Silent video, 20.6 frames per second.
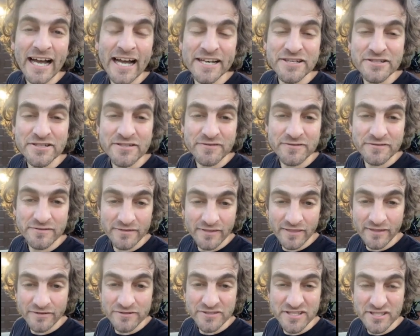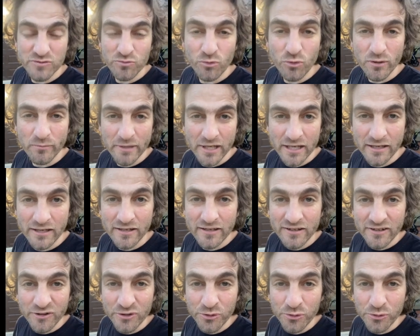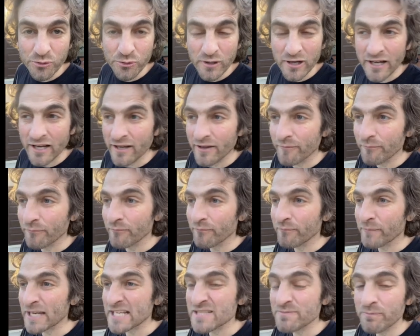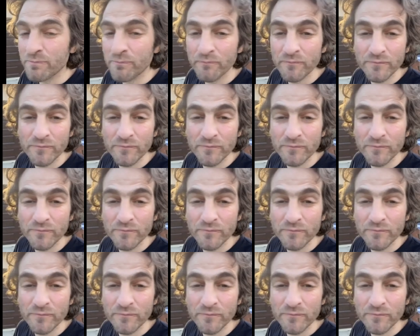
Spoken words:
there's this woman who makes